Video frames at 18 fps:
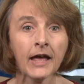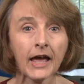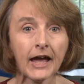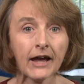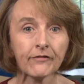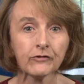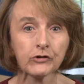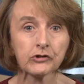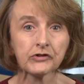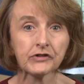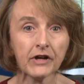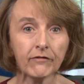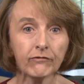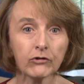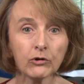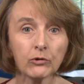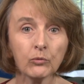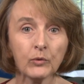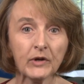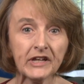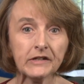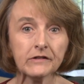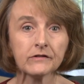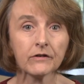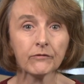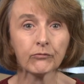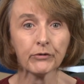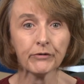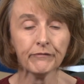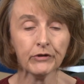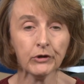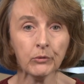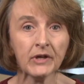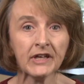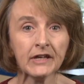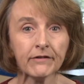After several weeks of
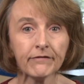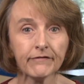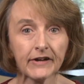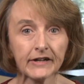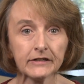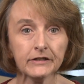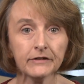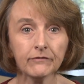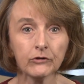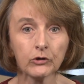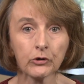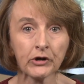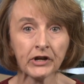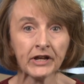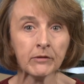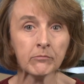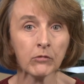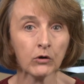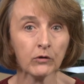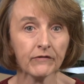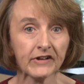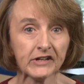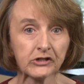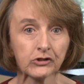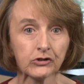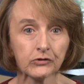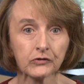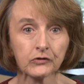reviewing effective learning and motivational